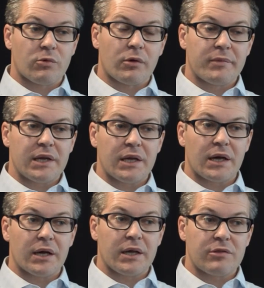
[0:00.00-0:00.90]
World
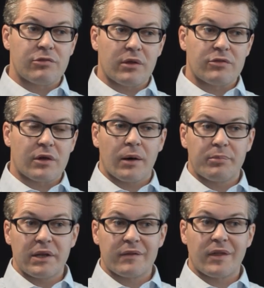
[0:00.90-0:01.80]
Media is a
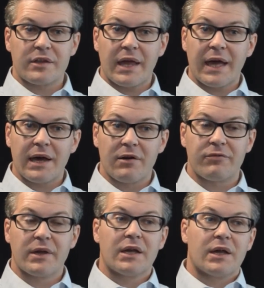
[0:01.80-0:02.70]
company that doesn't have